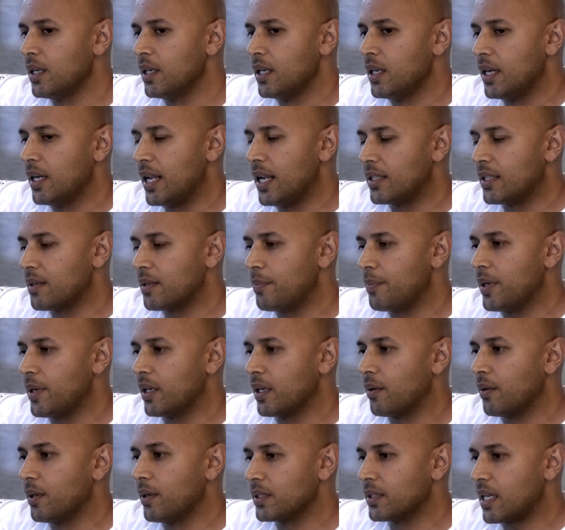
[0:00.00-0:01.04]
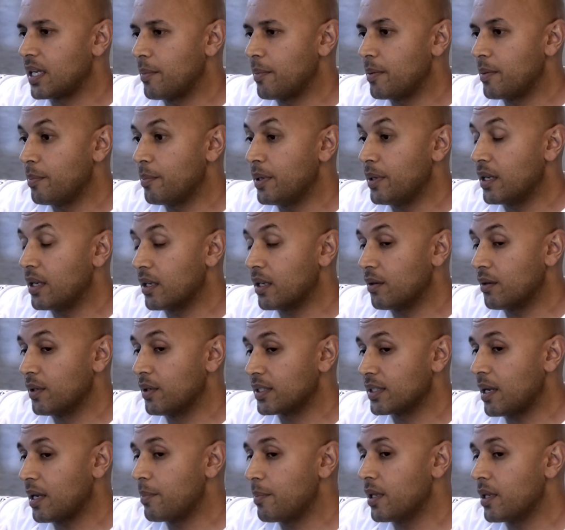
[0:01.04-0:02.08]
It ends up being a real-time bidding
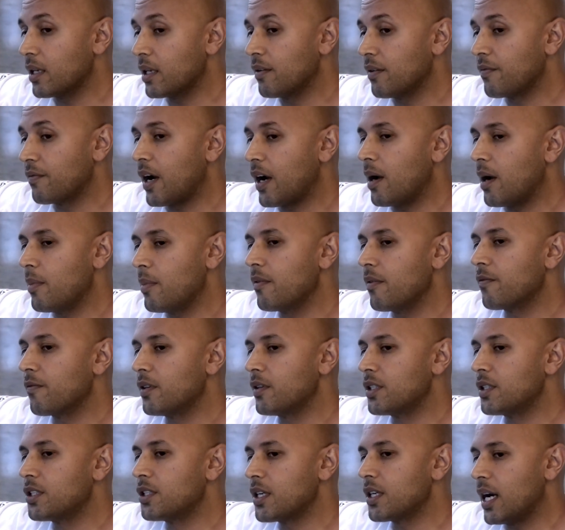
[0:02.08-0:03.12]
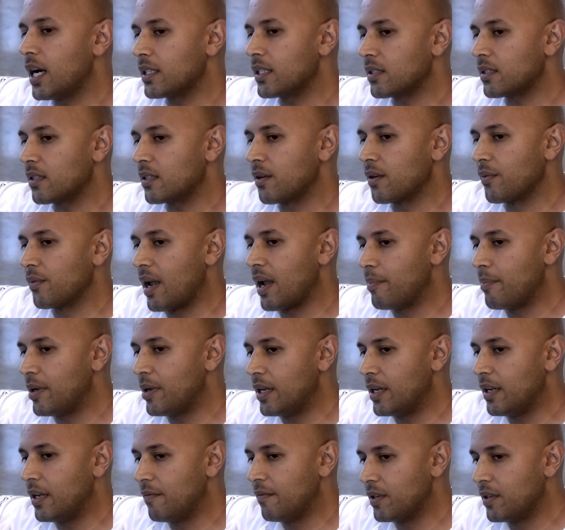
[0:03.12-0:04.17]
real-time bidding environment for just the
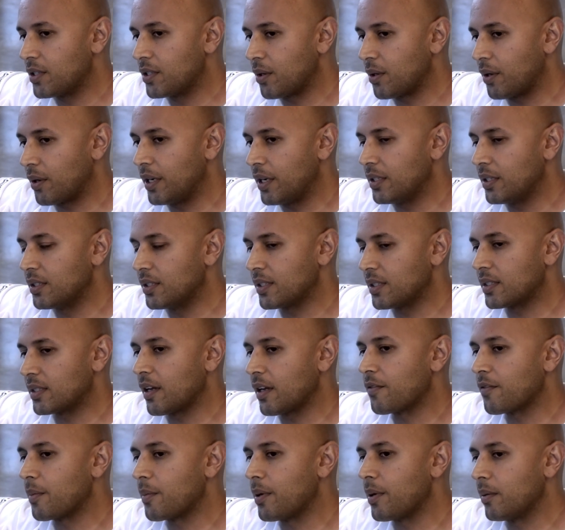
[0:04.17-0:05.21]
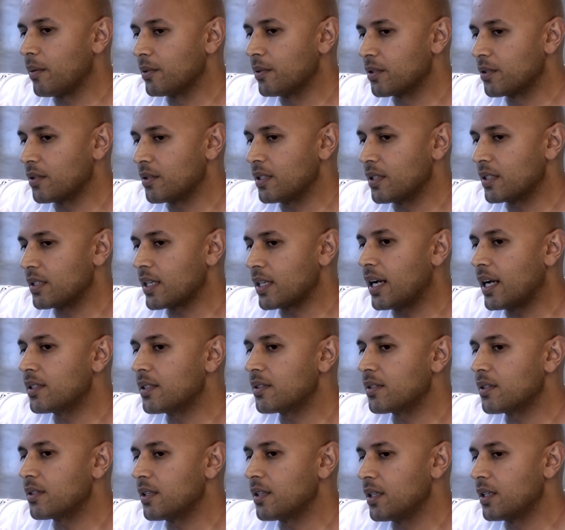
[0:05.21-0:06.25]
remnant inventory and the stuff the publisher
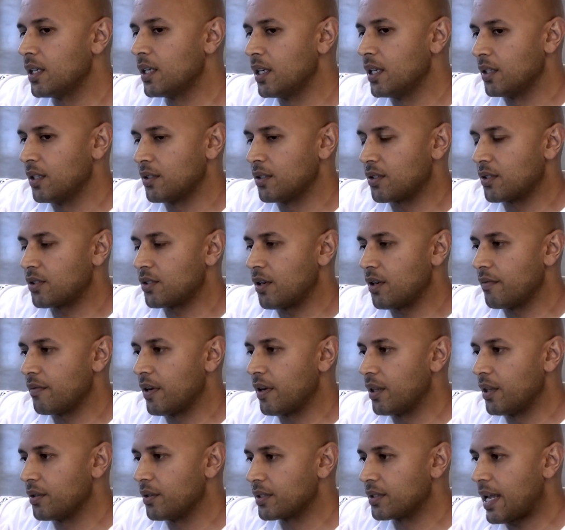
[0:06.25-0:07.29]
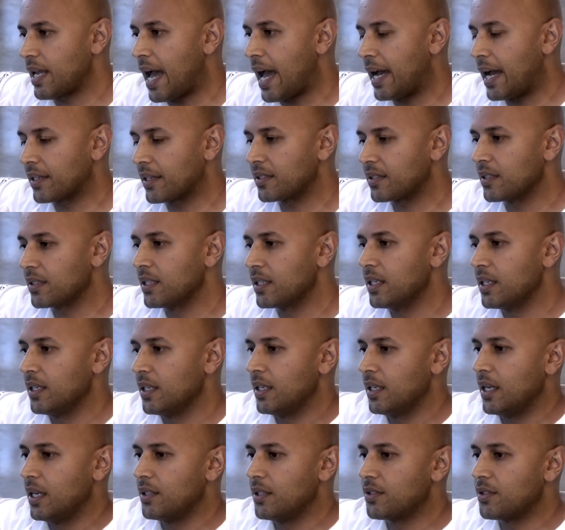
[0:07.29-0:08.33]
decides to to serve on those tags.
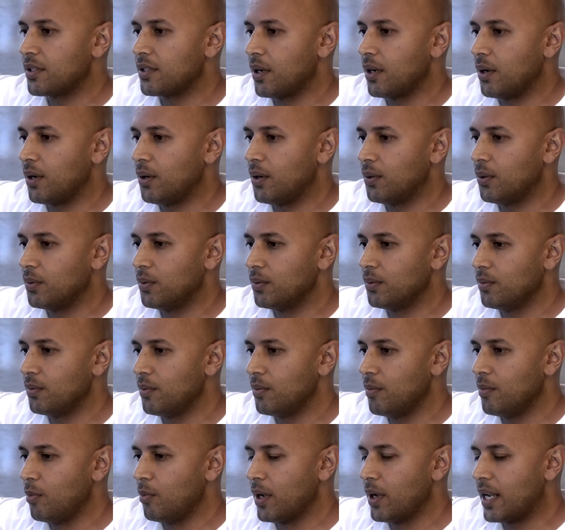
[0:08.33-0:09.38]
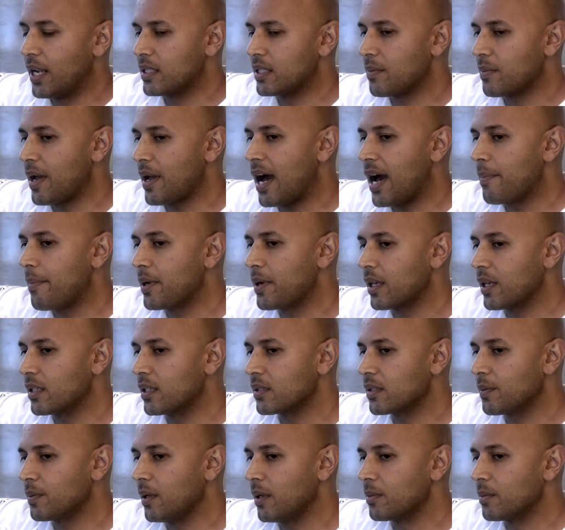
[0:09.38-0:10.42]
And so what ends up happening is
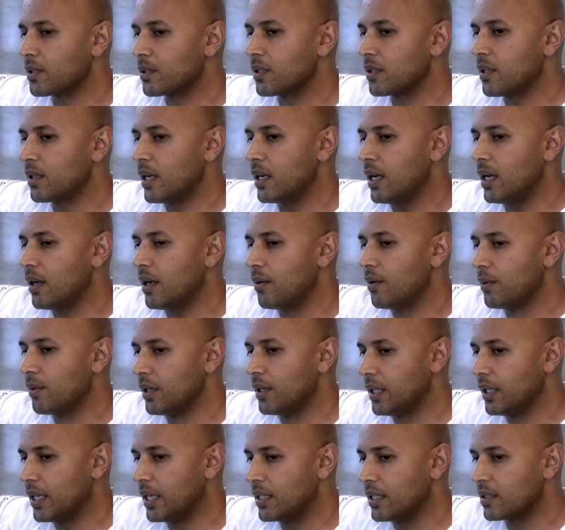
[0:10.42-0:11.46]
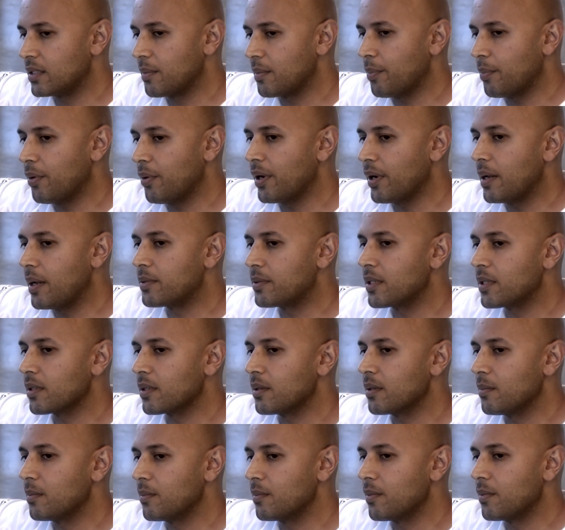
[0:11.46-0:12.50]
the publisher really ends up preempting
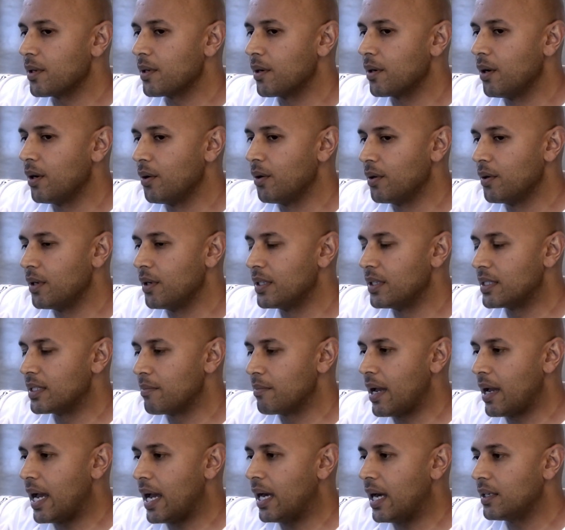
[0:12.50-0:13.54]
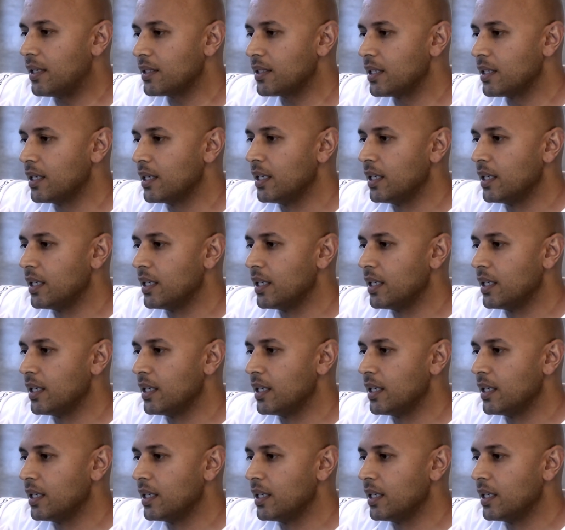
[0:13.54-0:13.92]
the, their own demand